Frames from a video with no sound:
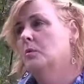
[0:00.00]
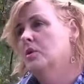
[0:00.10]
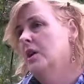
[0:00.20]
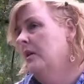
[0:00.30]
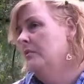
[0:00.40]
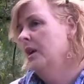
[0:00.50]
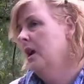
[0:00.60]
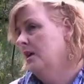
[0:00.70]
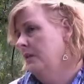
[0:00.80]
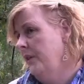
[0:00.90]
which have
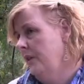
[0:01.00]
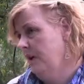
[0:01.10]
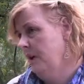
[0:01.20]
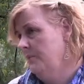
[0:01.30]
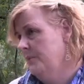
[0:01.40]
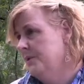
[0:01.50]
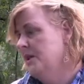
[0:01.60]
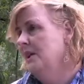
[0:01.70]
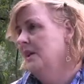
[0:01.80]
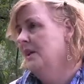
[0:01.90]
violent themes.
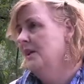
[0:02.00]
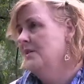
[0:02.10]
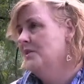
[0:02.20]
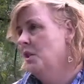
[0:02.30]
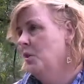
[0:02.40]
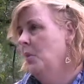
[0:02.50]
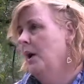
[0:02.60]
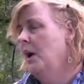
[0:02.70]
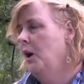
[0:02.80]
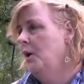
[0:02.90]
So
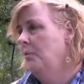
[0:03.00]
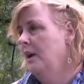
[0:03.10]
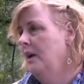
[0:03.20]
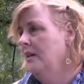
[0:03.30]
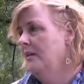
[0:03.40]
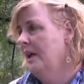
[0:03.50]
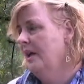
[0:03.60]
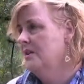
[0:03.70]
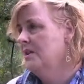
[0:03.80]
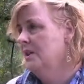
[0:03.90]
we're hoping
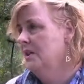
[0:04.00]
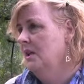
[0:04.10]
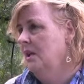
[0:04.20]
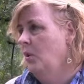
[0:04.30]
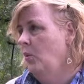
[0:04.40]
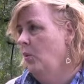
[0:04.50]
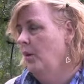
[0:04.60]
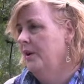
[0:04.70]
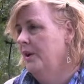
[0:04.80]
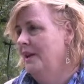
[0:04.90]
that
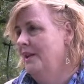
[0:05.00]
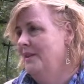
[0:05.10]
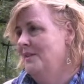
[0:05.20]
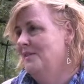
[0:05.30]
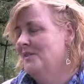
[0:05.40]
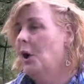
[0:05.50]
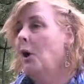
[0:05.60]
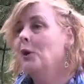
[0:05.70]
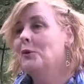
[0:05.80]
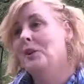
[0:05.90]
what is
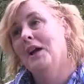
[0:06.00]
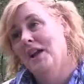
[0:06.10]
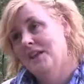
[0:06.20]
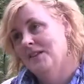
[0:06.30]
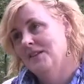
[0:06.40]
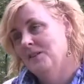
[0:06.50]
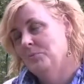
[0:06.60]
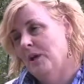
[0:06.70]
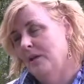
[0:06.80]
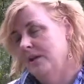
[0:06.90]
co-created
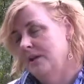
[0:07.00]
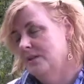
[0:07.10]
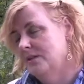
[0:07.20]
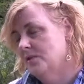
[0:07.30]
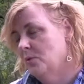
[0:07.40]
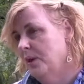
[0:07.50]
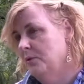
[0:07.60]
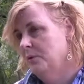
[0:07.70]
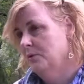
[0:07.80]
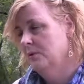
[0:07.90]
by these
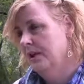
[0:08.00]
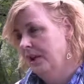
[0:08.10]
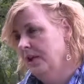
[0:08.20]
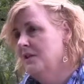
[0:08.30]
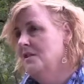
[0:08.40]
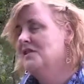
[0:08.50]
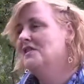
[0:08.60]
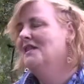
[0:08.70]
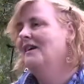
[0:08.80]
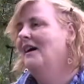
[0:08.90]
wonderful kids